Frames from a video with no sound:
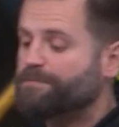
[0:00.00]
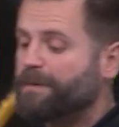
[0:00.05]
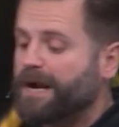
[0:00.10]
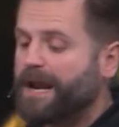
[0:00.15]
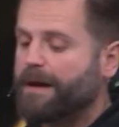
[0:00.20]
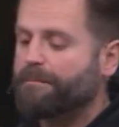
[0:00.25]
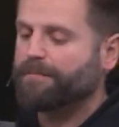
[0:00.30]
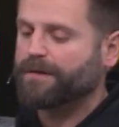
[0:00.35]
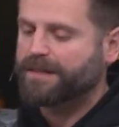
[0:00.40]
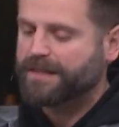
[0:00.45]
But
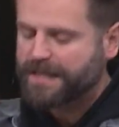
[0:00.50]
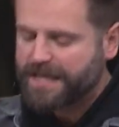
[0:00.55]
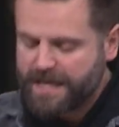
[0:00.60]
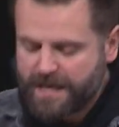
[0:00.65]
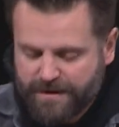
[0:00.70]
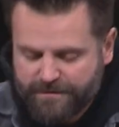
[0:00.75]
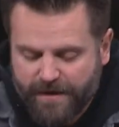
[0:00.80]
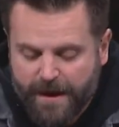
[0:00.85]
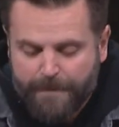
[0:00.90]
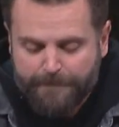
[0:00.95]
I
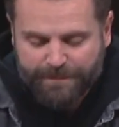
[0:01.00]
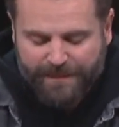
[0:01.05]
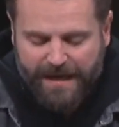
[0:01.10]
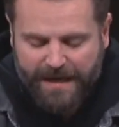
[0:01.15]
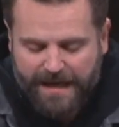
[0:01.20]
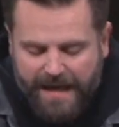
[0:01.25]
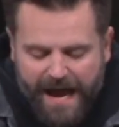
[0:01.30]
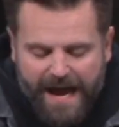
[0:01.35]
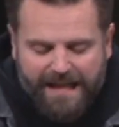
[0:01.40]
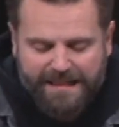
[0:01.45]
believe
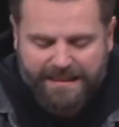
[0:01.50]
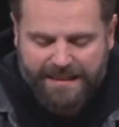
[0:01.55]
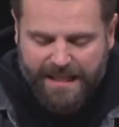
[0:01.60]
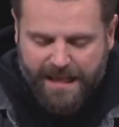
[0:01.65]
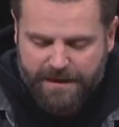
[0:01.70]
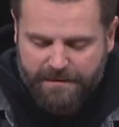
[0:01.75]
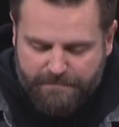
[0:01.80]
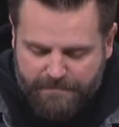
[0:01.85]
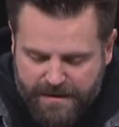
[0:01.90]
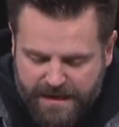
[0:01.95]
that God
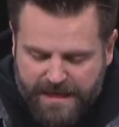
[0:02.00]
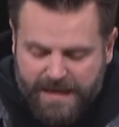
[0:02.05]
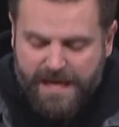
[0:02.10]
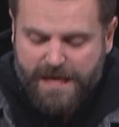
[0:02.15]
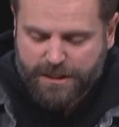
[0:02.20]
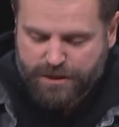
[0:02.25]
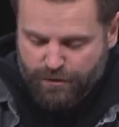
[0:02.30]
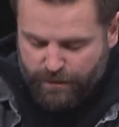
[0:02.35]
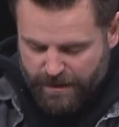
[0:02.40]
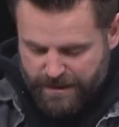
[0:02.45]
led me
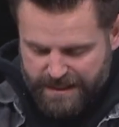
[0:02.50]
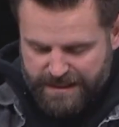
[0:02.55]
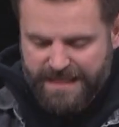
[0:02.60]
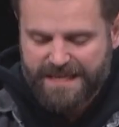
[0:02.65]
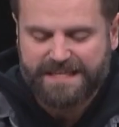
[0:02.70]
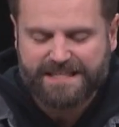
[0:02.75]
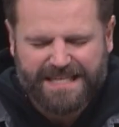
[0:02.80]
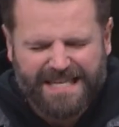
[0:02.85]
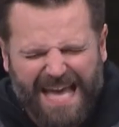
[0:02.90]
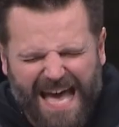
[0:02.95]
to
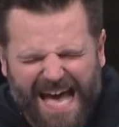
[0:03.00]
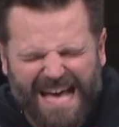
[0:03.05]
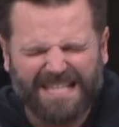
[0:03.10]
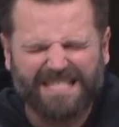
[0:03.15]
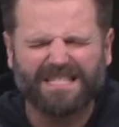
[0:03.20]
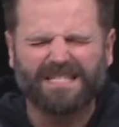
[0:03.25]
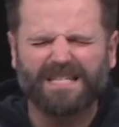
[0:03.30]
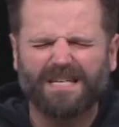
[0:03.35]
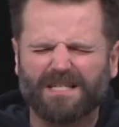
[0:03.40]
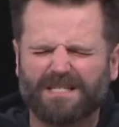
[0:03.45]

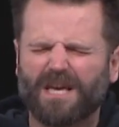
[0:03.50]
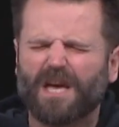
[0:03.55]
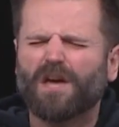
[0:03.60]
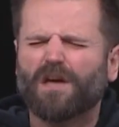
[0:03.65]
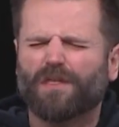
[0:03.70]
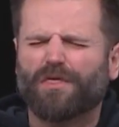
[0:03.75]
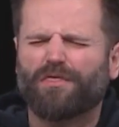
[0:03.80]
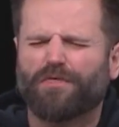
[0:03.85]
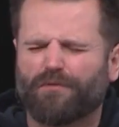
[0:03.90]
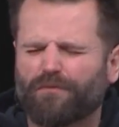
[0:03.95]
Ecclesiastes
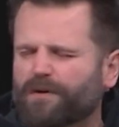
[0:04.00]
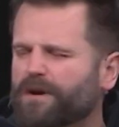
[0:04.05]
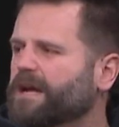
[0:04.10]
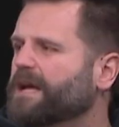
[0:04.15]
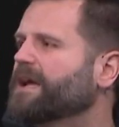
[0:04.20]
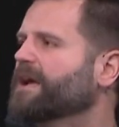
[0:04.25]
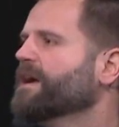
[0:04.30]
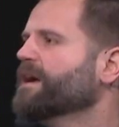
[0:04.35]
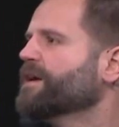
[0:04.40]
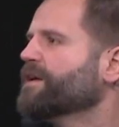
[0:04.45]

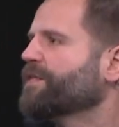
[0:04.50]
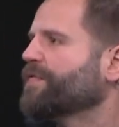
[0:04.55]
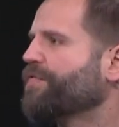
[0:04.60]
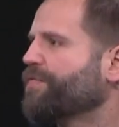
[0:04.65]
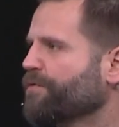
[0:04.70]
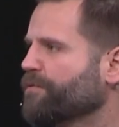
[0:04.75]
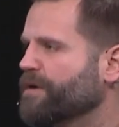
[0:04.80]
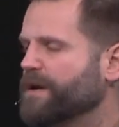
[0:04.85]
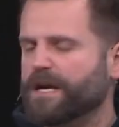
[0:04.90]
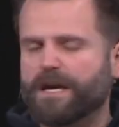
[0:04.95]

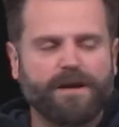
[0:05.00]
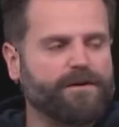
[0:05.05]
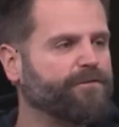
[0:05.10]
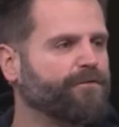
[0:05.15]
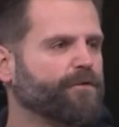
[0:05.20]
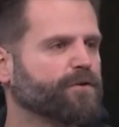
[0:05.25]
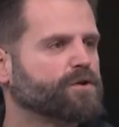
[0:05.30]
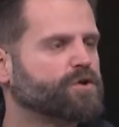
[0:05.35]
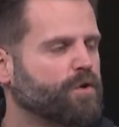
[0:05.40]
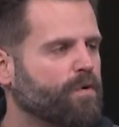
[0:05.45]
3:3
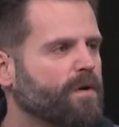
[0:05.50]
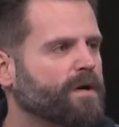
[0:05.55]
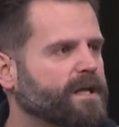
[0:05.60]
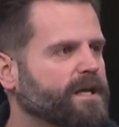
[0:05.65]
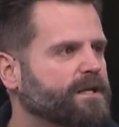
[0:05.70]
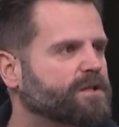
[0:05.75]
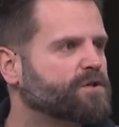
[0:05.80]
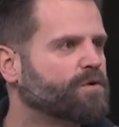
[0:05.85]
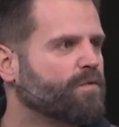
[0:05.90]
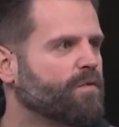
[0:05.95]
for
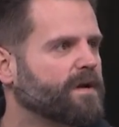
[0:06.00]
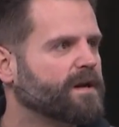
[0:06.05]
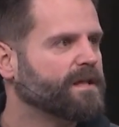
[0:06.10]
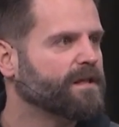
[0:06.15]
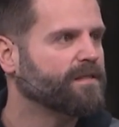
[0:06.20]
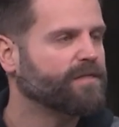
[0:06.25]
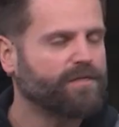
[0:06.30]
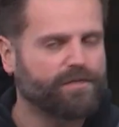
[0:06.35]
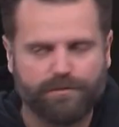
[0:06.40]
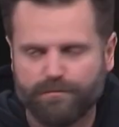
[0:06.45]

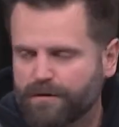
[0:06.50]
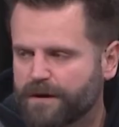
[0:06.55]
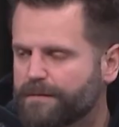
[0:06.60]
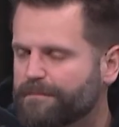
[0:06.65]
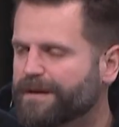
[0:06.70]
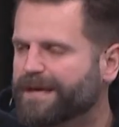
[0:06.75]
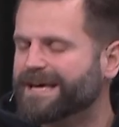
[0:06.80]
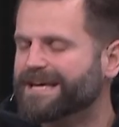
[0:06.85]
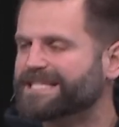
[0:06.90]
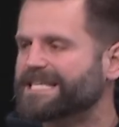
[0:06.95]
2023
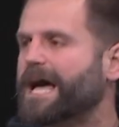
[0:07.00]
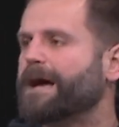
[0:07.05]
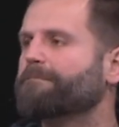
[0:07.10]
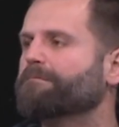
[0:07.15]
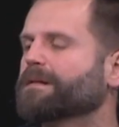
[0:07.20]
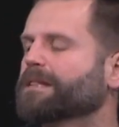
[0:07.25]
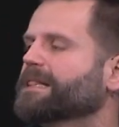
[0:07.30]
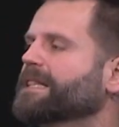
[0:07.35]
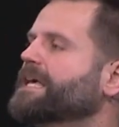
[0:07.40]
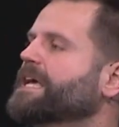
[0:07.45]
because I
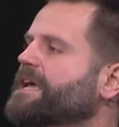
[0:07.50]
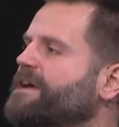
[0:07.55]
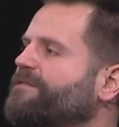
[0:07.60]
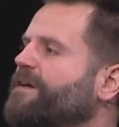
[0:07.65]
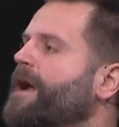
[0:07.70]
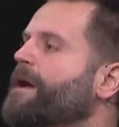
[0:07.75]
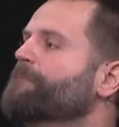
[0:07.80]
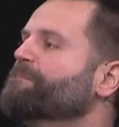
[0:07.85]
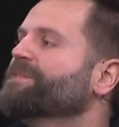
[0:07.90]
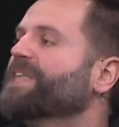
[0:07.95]

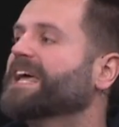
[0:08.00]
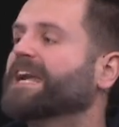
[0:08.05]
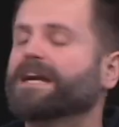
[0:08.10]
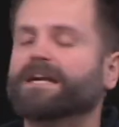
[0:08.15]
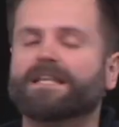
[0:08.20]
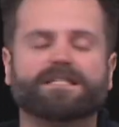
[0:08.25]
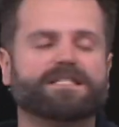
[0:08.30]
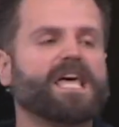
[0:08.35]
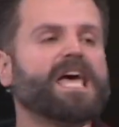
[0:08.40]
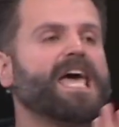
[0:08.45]
believe that
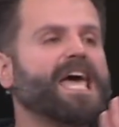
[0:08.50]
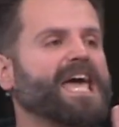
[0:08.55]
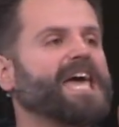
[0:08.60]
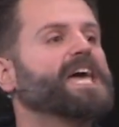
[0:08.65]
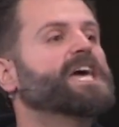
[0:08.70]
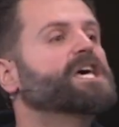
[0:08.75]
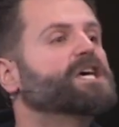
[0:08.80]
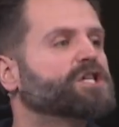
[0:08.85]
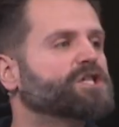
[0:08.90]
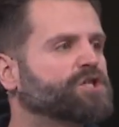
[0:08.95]
it is
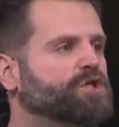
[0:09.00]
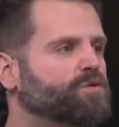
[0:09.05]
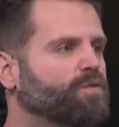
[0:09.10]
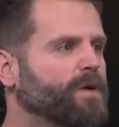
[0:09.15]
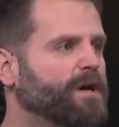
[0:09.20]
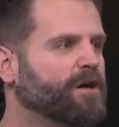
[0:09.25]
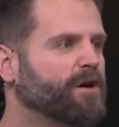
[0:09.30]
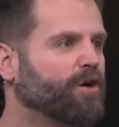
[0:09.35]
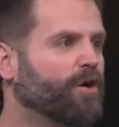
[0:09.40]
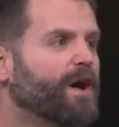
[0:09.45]
His
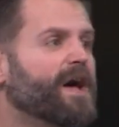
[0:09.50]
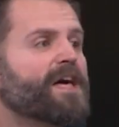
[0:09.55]
will